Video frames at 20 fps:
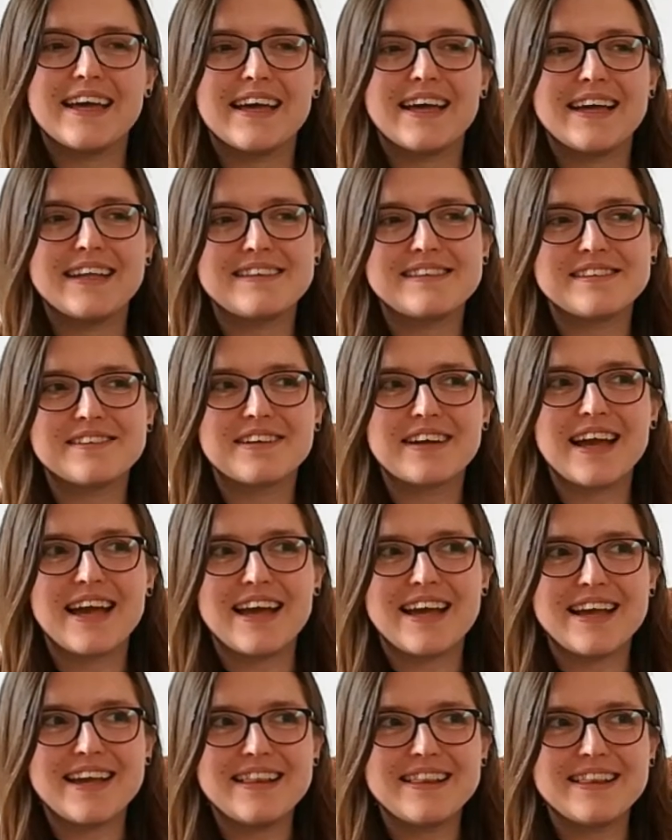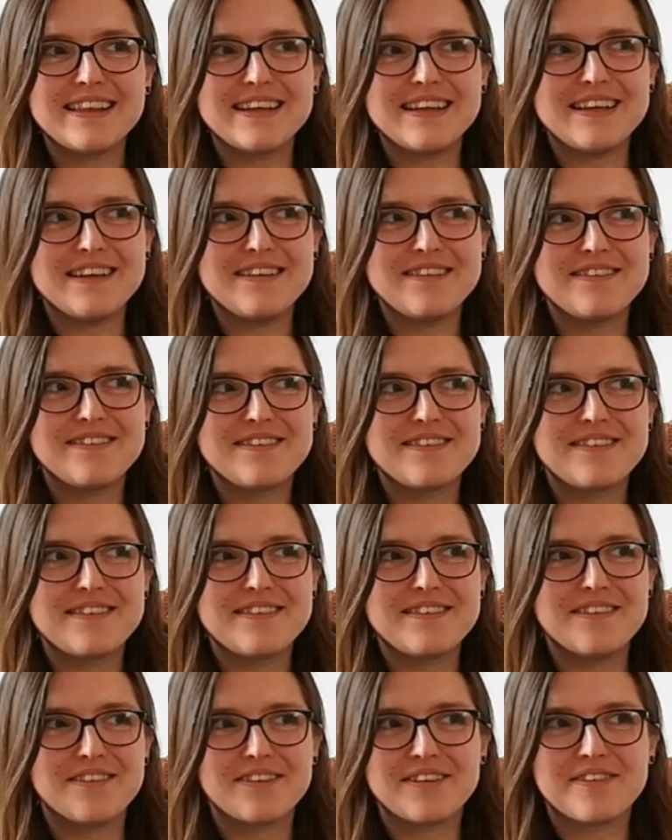It's okay that you
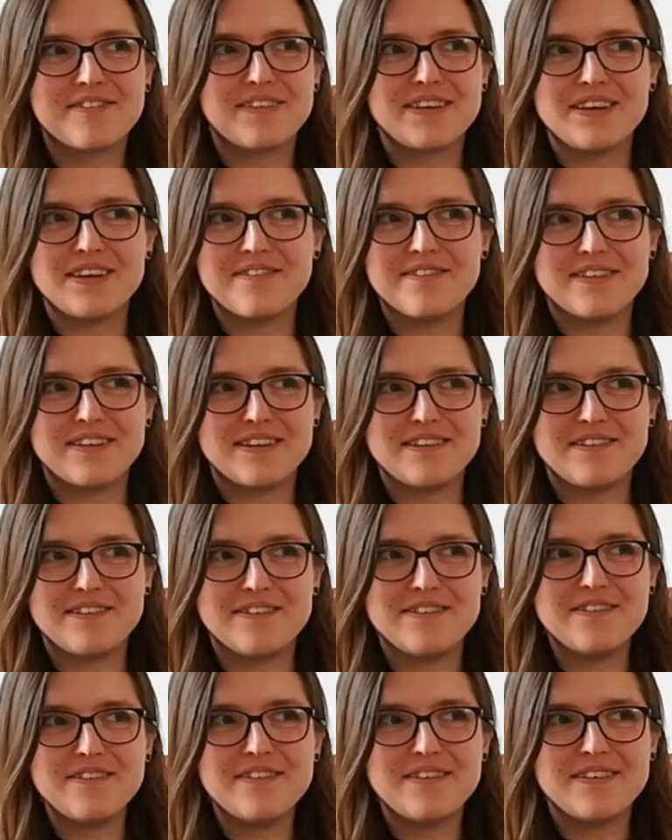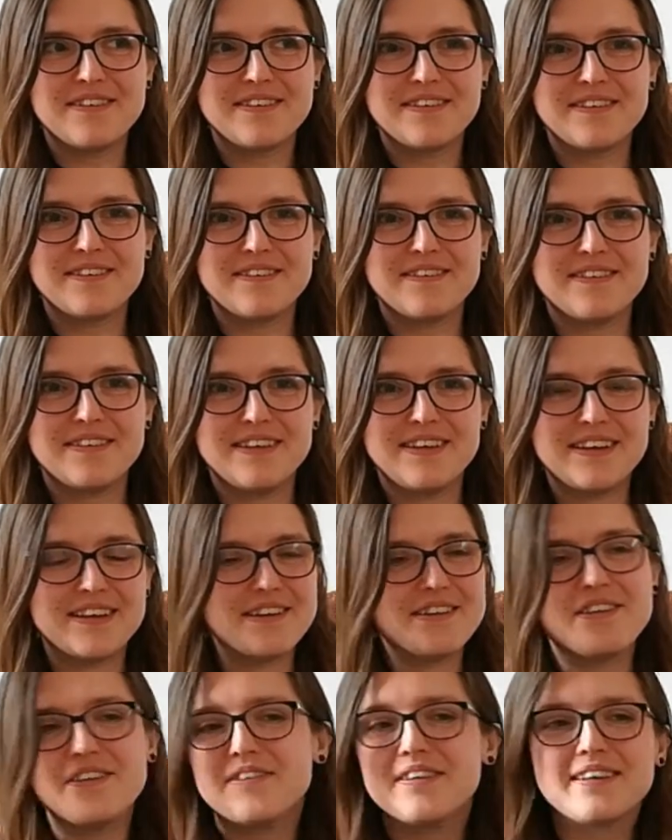don't know what you want to do. You
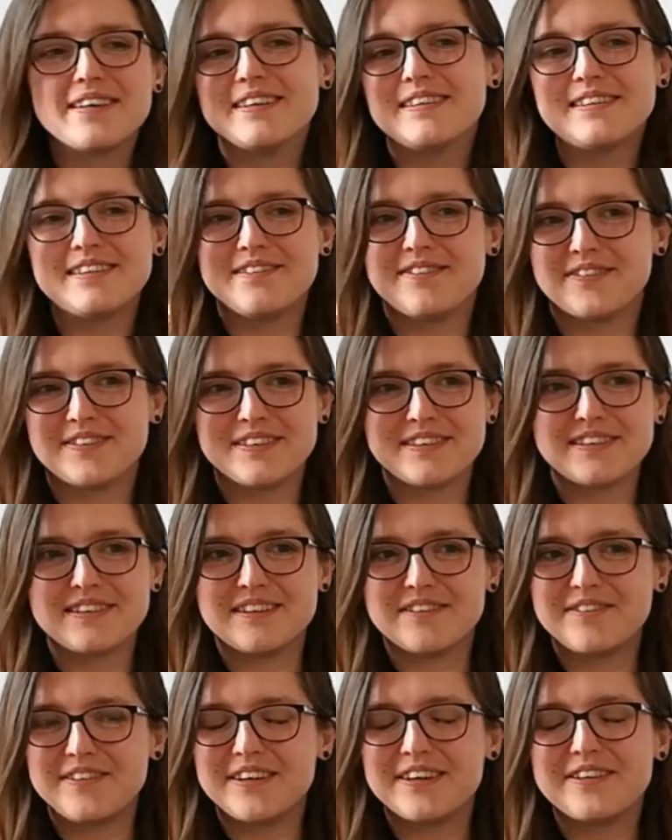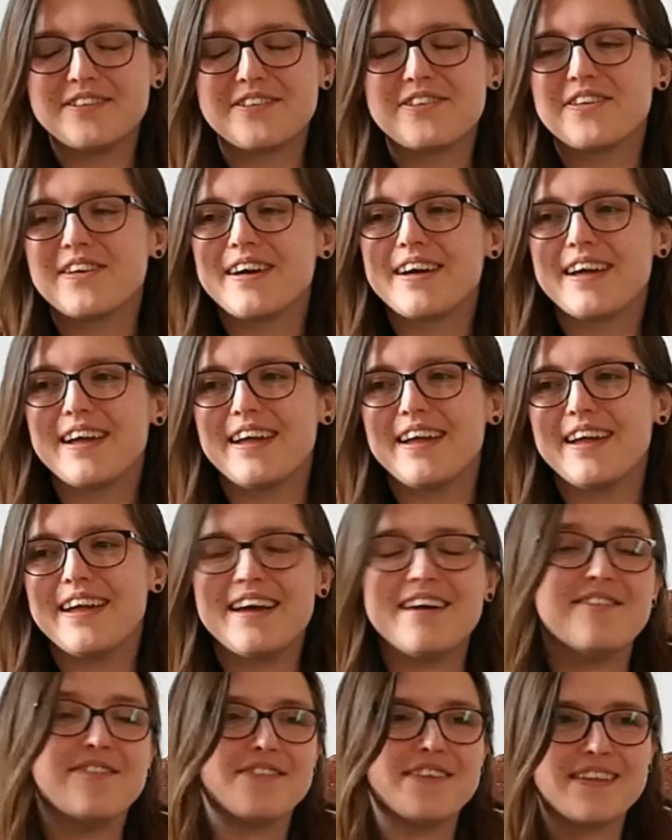can do all this different stuff. You can try
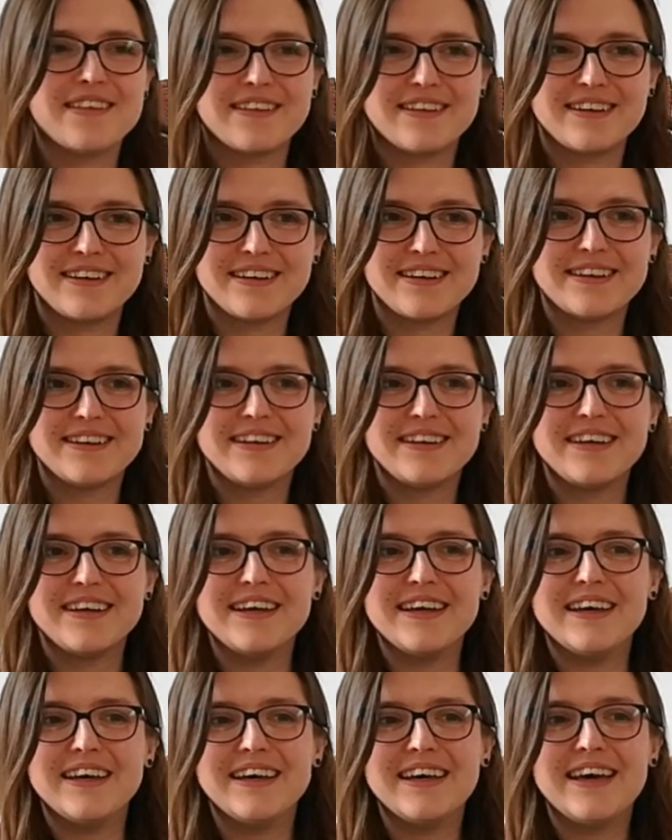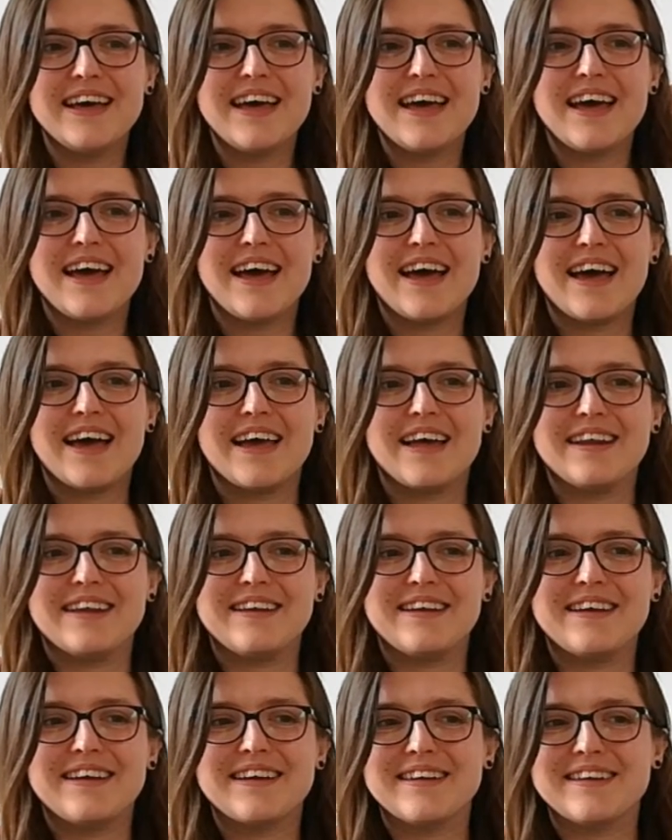everything.
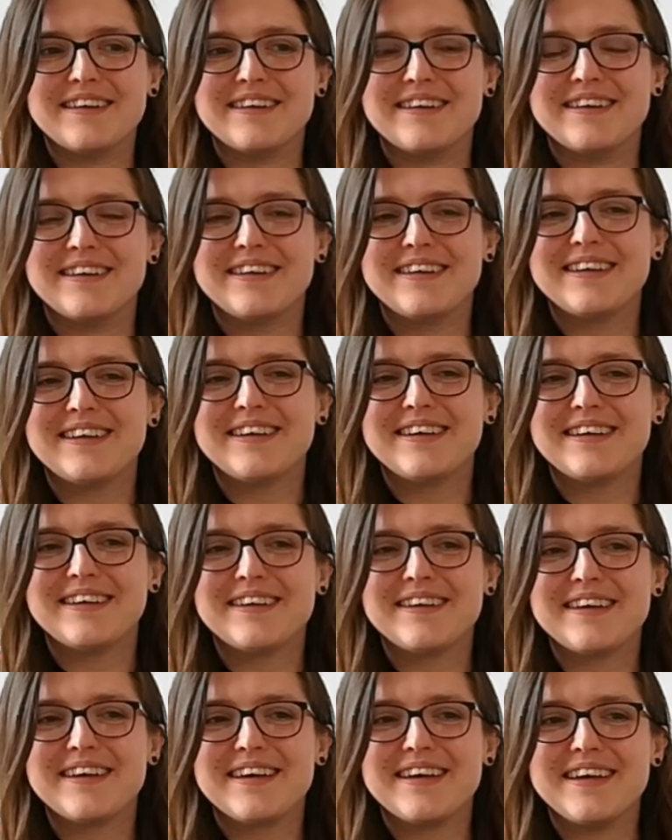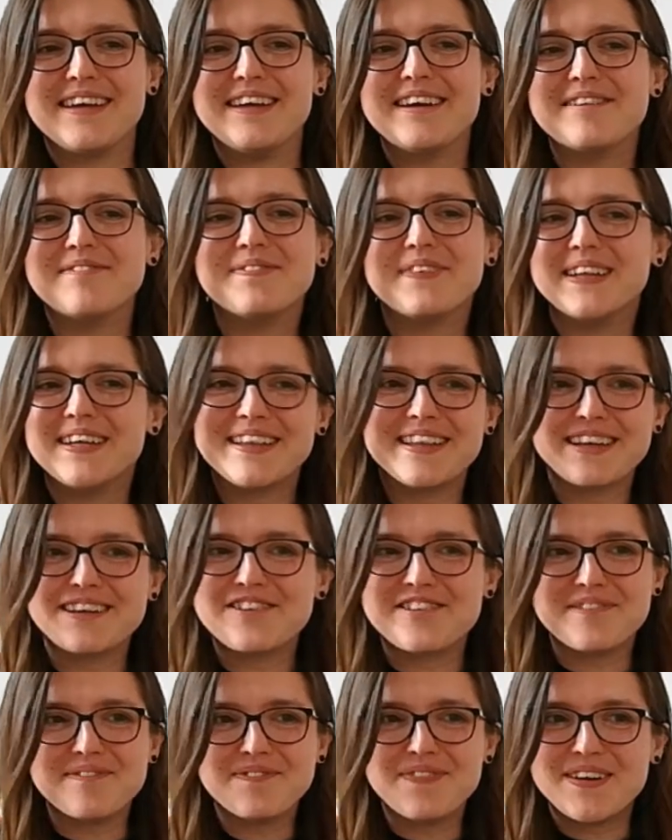And you can play that
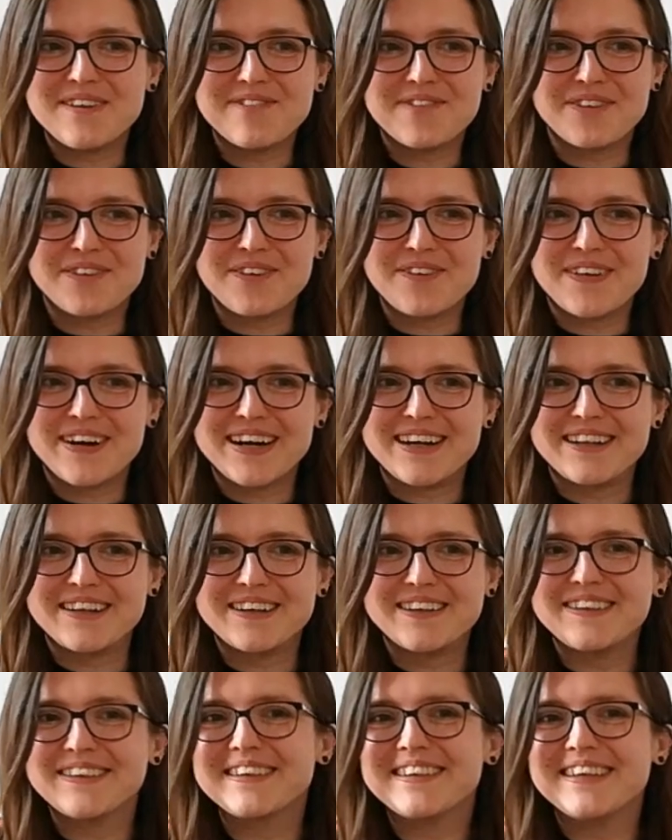trumpet for a while.